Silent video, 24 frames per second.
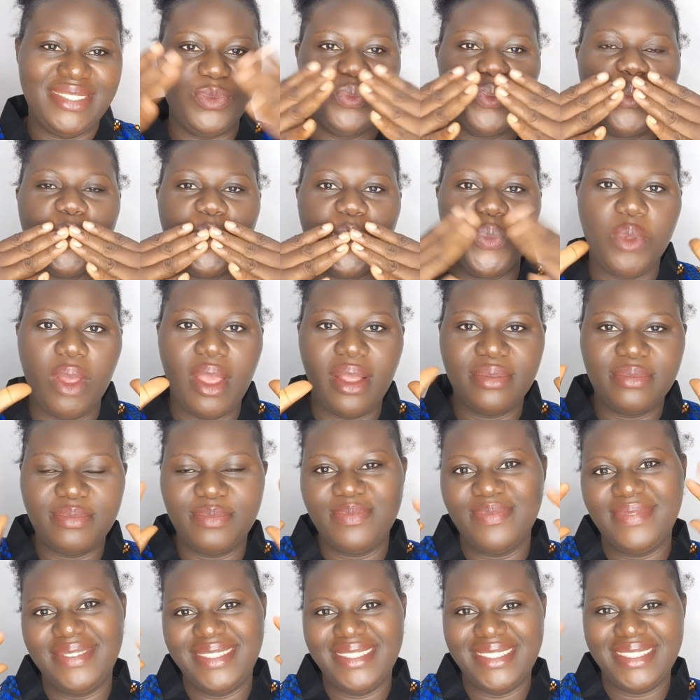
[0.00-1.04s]
Hey loves,
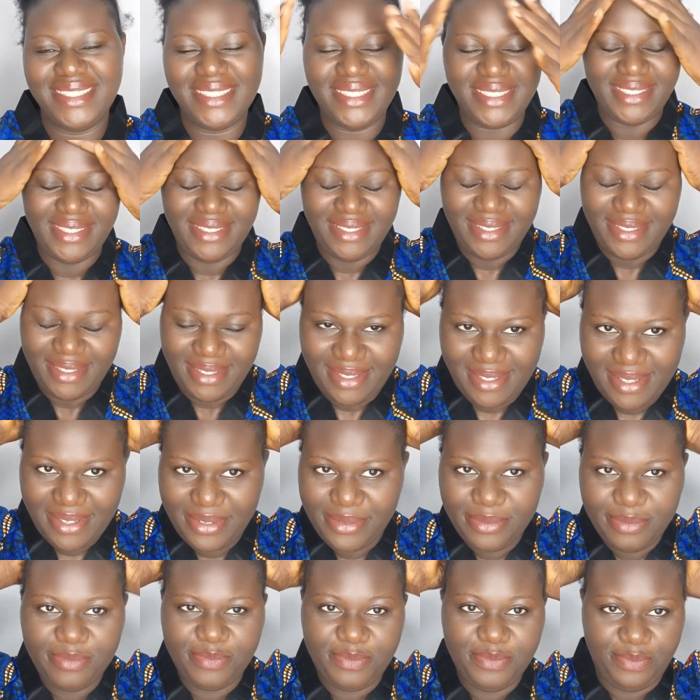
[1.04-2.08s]
welcome back to my
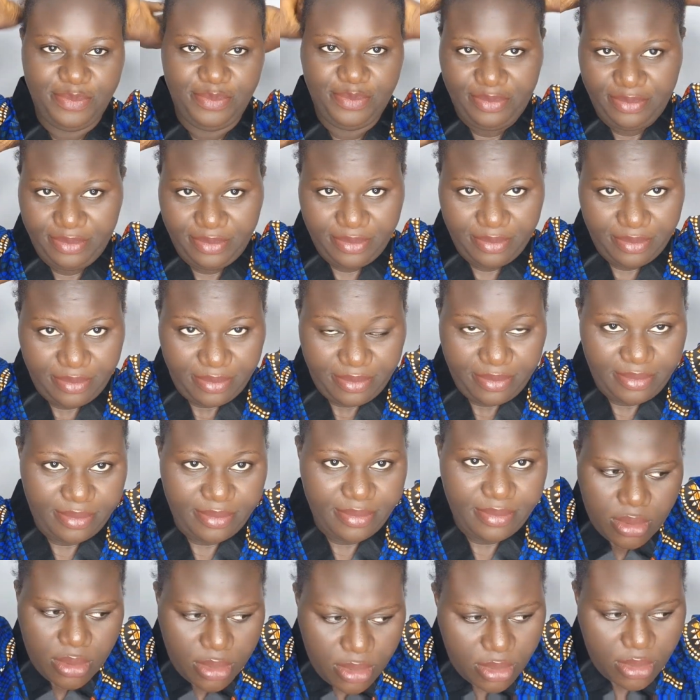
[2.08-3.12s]
channel. Thank you so
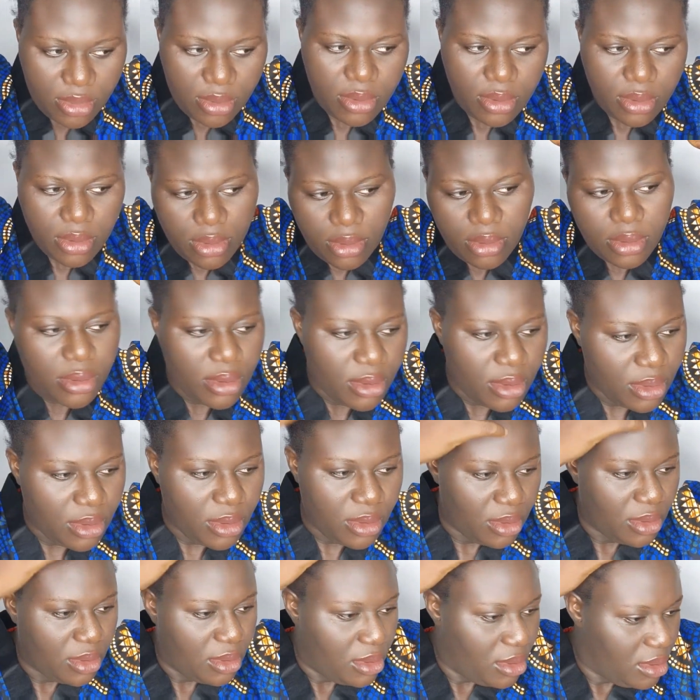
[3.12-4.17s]
much for tuning
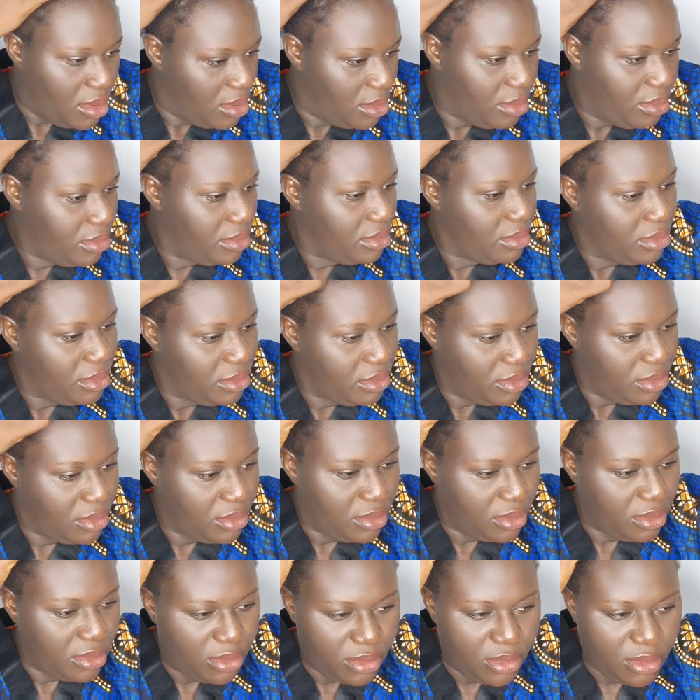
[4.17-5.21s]
in today's video.